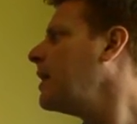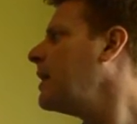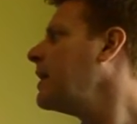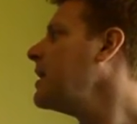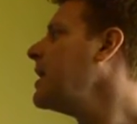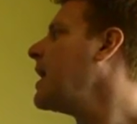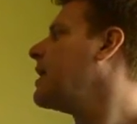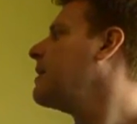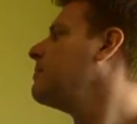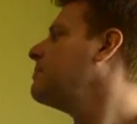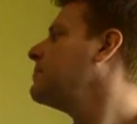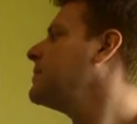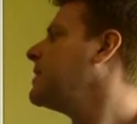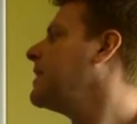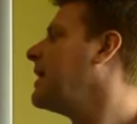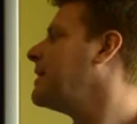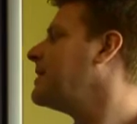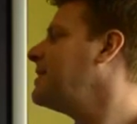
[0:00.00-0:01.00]
Yeah,
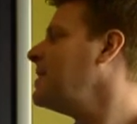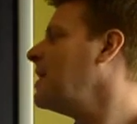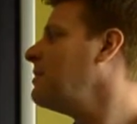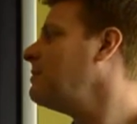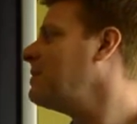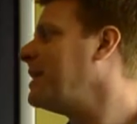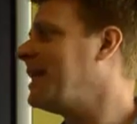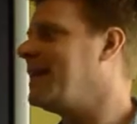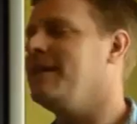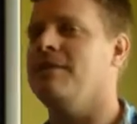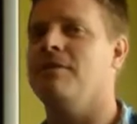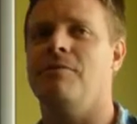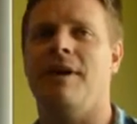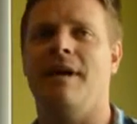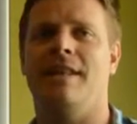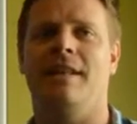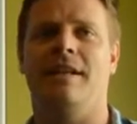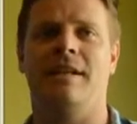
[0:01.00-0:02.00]
so that's generally the
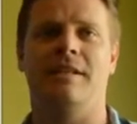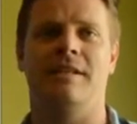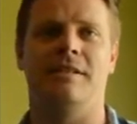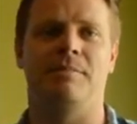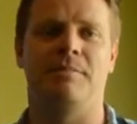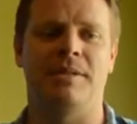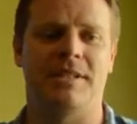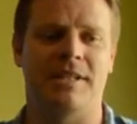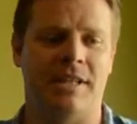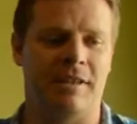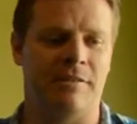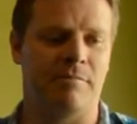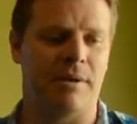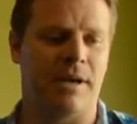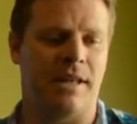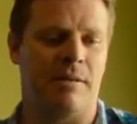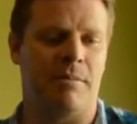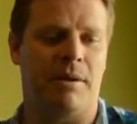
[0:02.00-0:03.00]
way that it is perceived
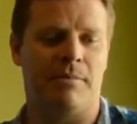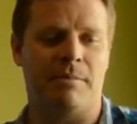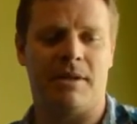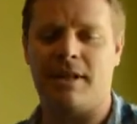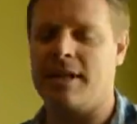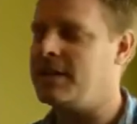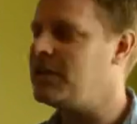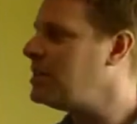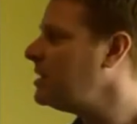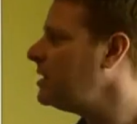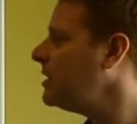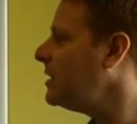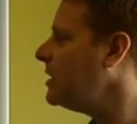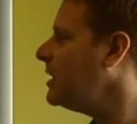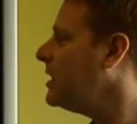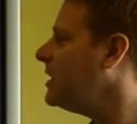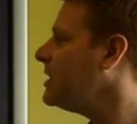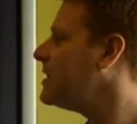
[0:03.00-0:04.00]
by the population,
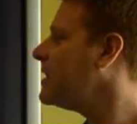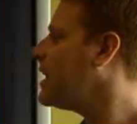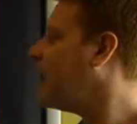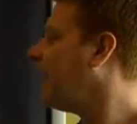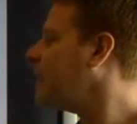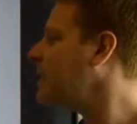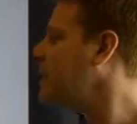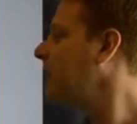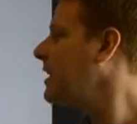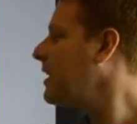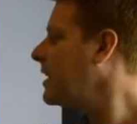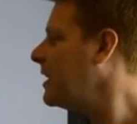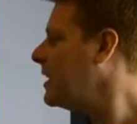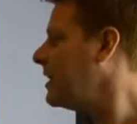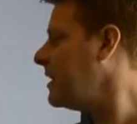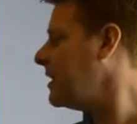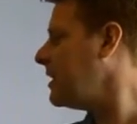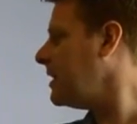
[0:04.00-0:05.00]
is that
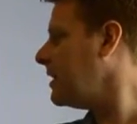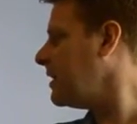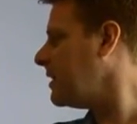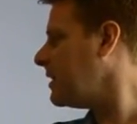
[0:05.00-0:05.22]
the